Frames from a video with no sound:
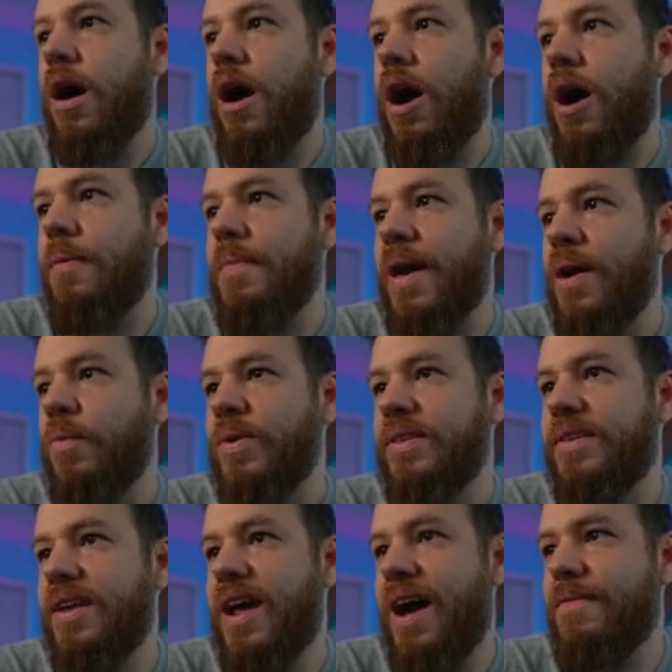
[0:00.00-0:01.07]
Um, and we
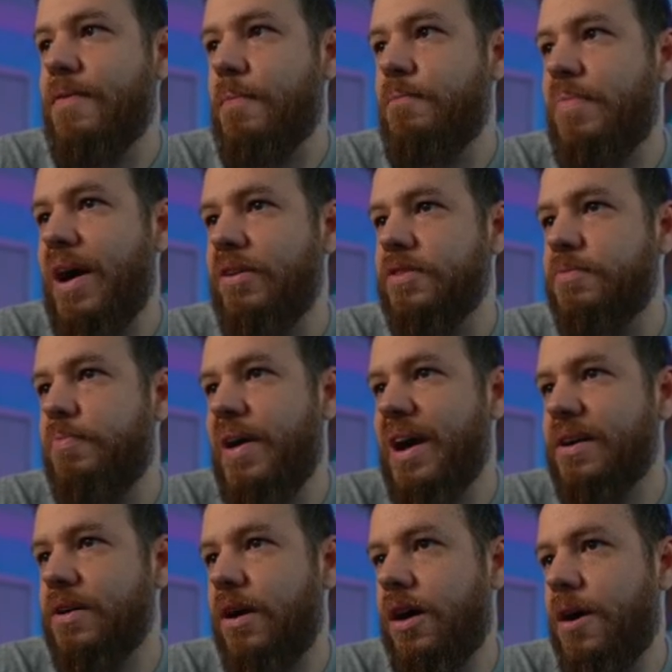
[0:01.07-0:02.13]
did have a bounce
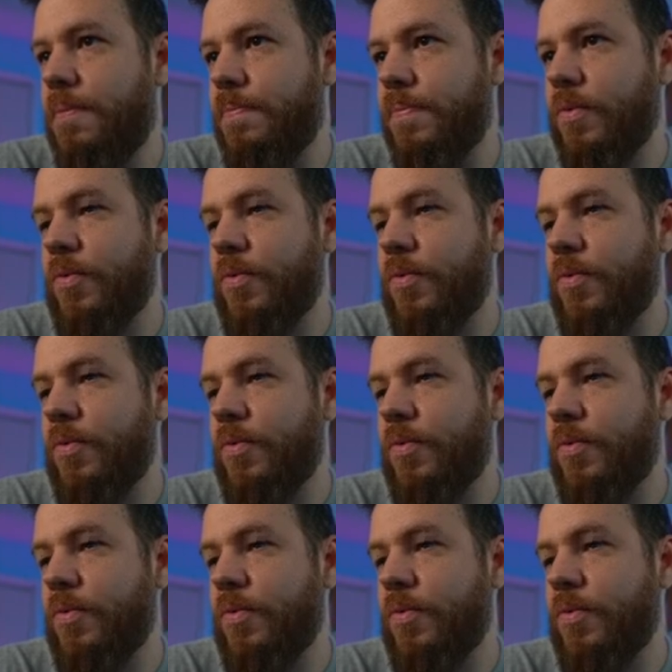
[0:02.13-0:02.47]
back up.